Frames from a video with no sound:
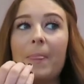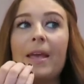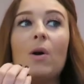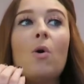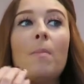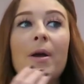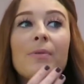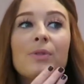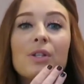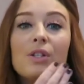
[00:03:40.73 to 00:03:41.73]
It
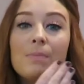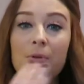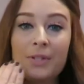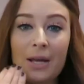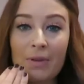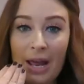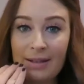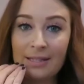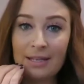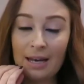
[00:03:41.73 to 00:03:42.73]
almost smooths out the
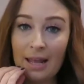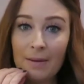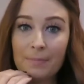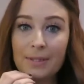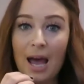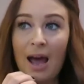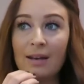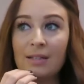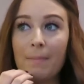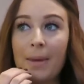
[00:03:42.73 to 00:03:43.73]
lines in your lips
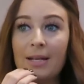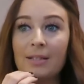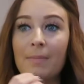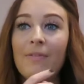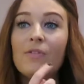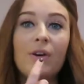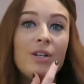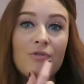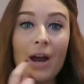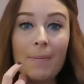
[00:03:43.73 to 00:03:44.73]
and makes them, if you've got
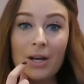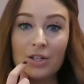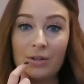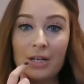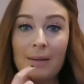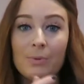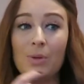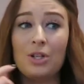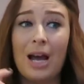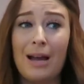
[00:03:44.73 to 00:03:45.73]
any dry patches on your lips,
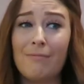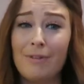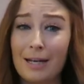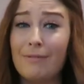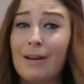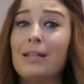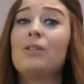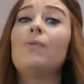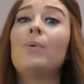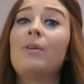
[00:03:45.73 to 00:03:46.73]
which I really
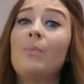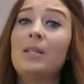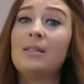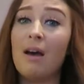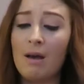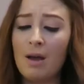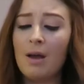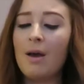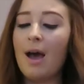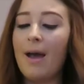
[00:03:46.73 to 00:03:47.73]
suffer with in winter,
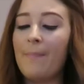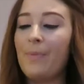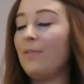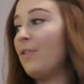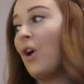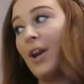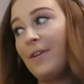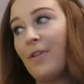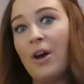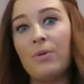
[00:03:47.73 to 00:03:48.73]
if you've got any
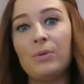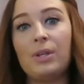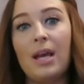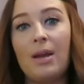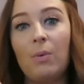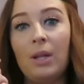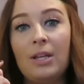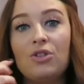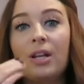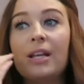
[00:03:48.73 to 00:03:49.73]
of those, it will
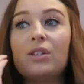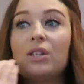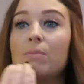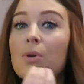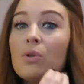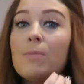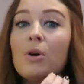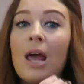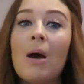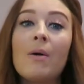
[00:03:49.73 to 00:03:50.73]
literally smooth them
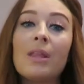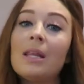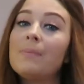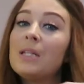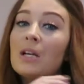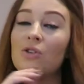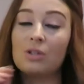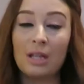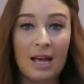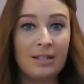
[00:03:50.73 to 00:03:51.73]
all out and the lipstick
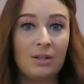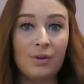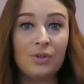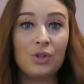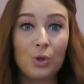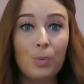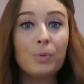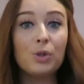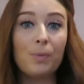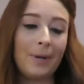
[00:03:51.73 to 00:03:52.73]
just glides on
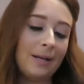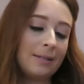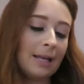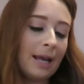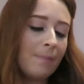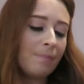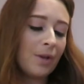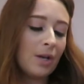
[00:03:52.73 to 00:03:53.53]
super easily.